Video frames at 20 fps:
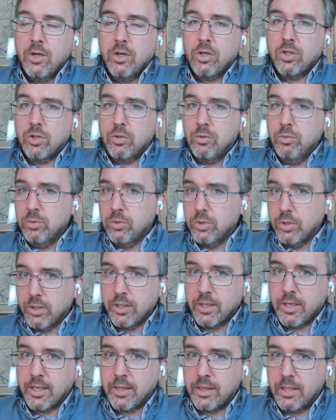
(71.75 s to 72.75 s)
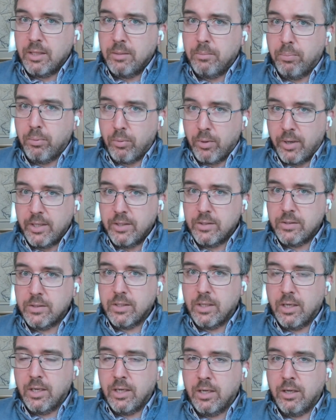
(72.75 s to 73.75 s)
You look at the price
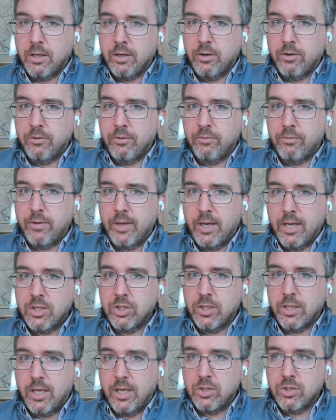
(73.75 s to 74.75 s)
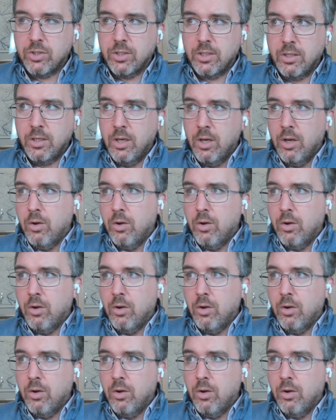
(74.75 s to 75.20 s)
of education,